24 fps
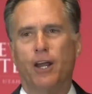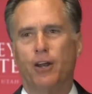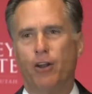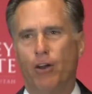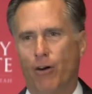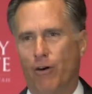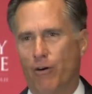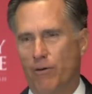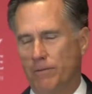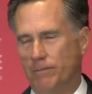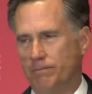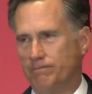what I
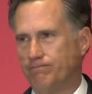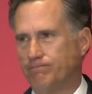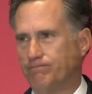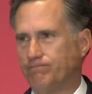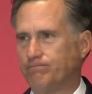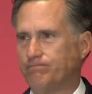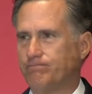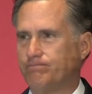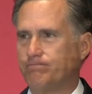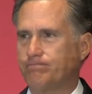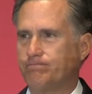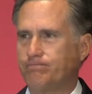know
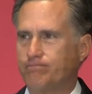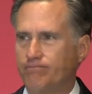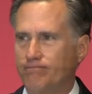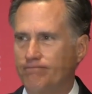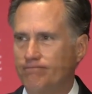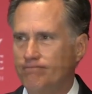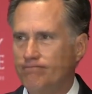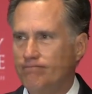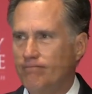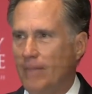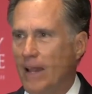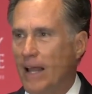
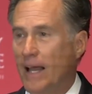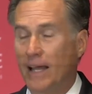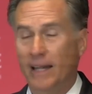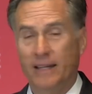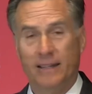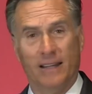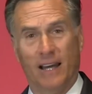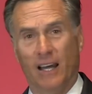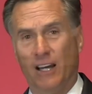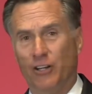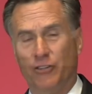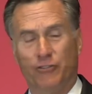
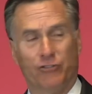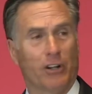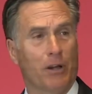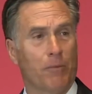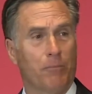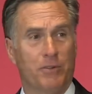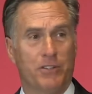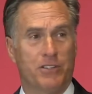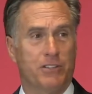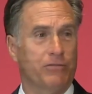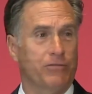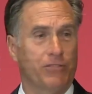Donald
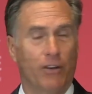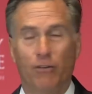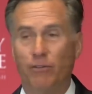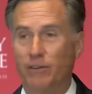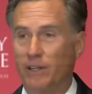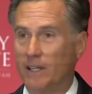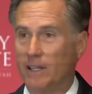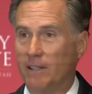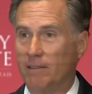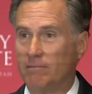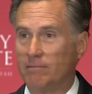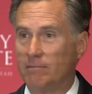Trump is a
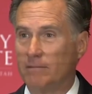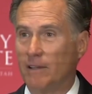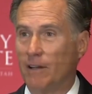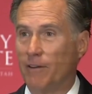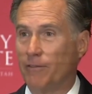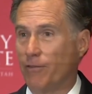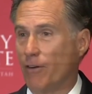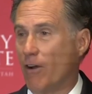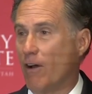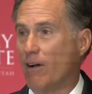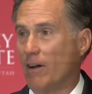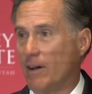phony,
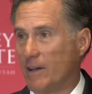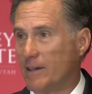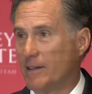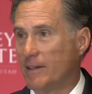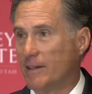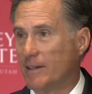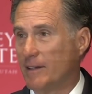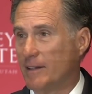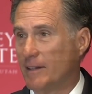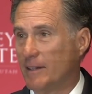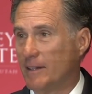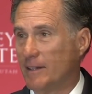a
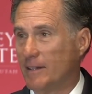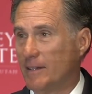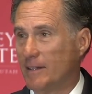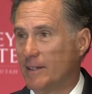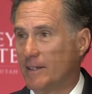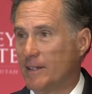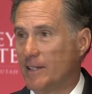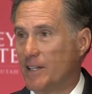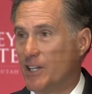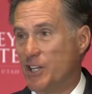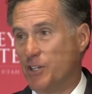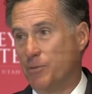fraud.
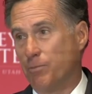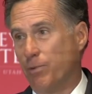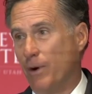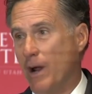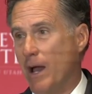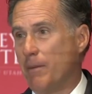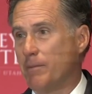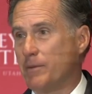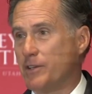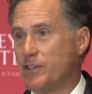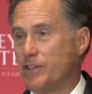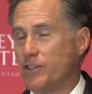His
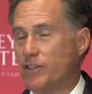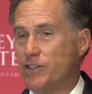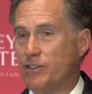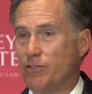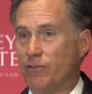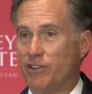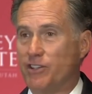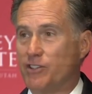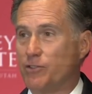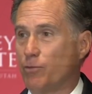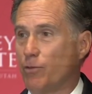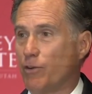
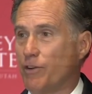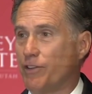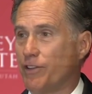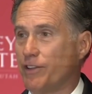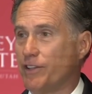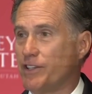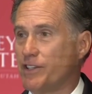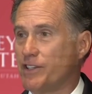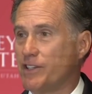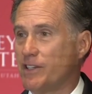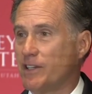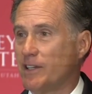promises are as
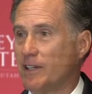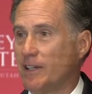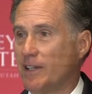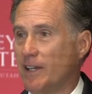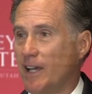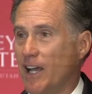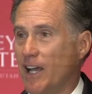worthless